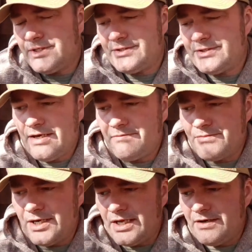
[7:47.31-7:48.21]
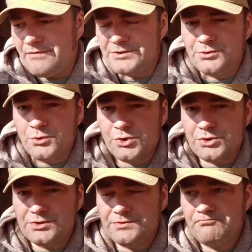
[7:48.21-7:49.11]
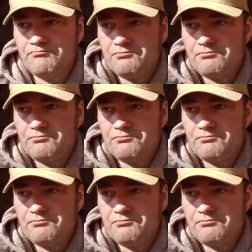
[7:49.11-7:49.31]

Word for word: like that might have distortions.